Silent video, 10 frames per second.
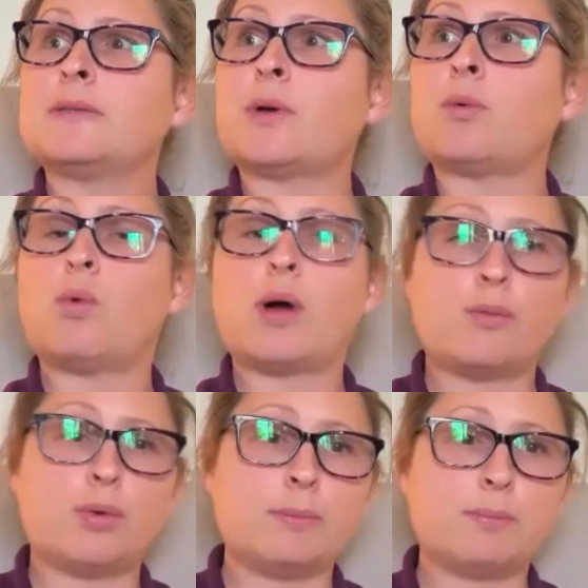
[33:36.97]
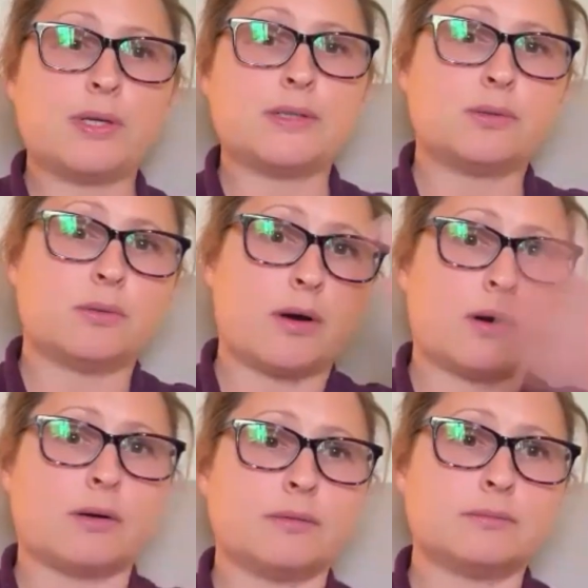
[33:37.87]
So what we put into
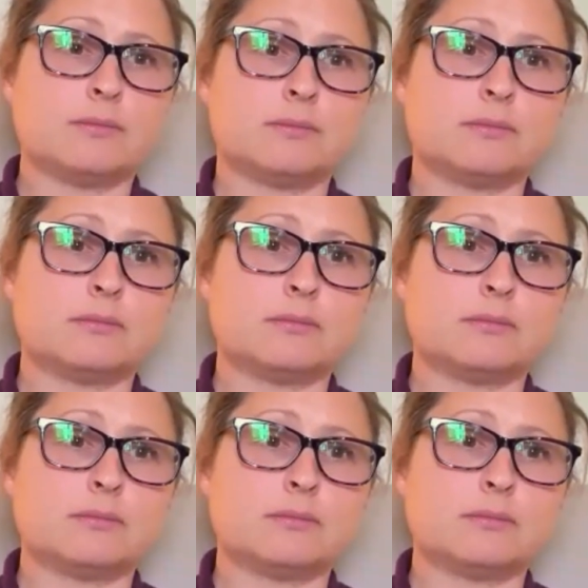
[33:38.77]
our